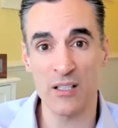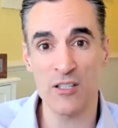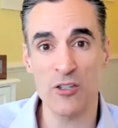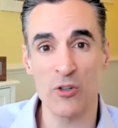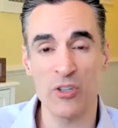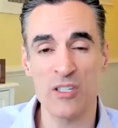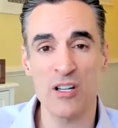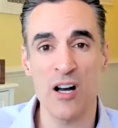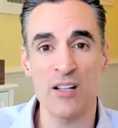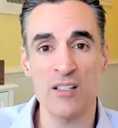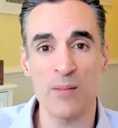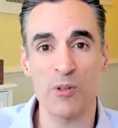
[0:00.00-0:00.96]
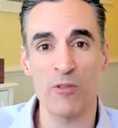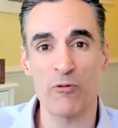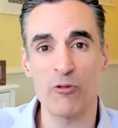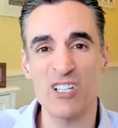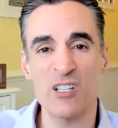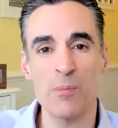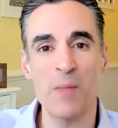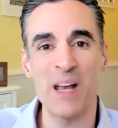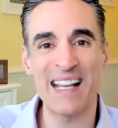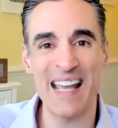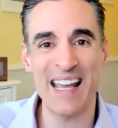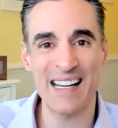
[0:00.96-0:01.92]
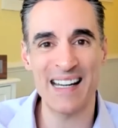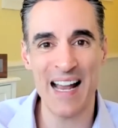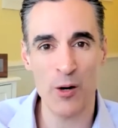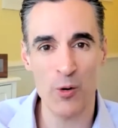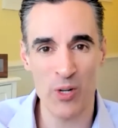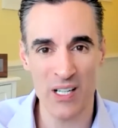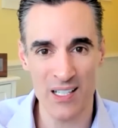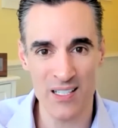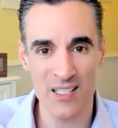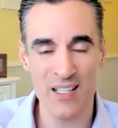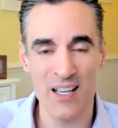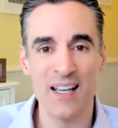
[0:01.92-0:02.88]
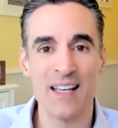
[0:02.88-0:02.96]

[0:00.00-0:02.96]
So this concept of risk mitigated equities